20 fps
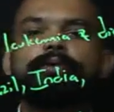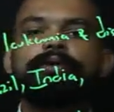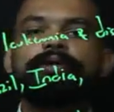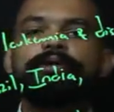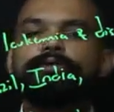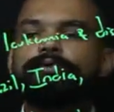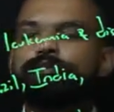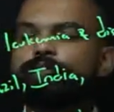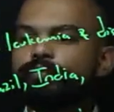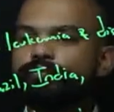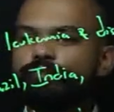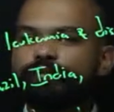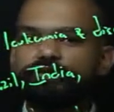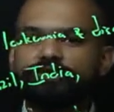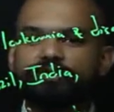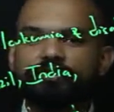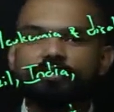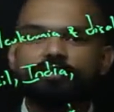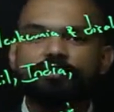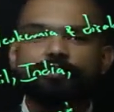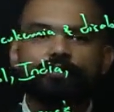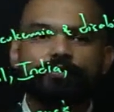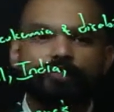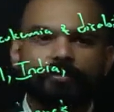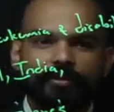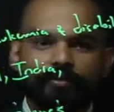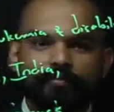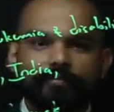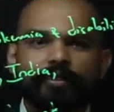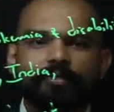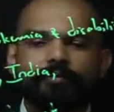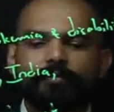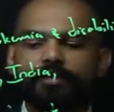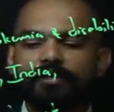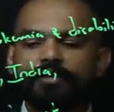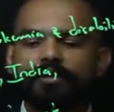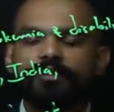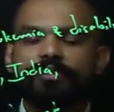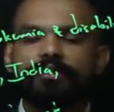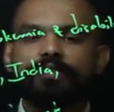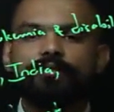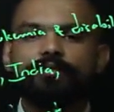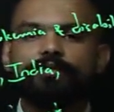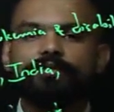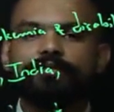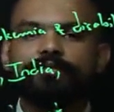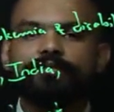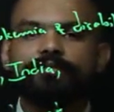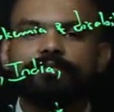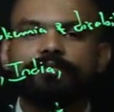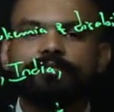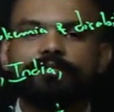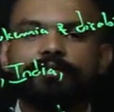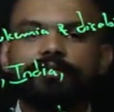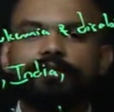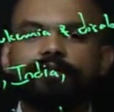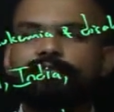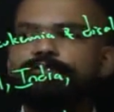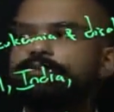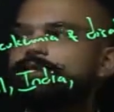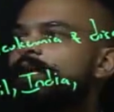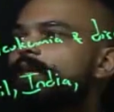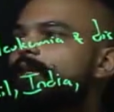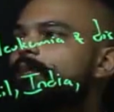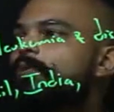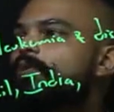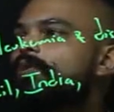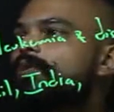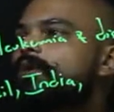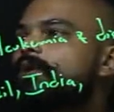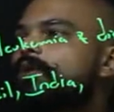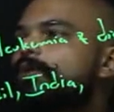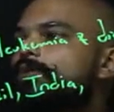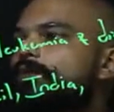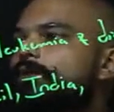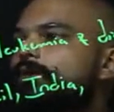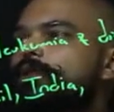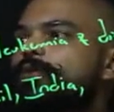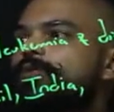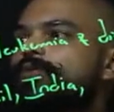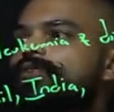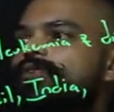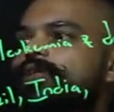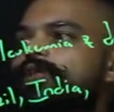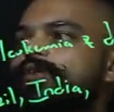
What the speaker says: go into physics, environment and ecology. So that about concludes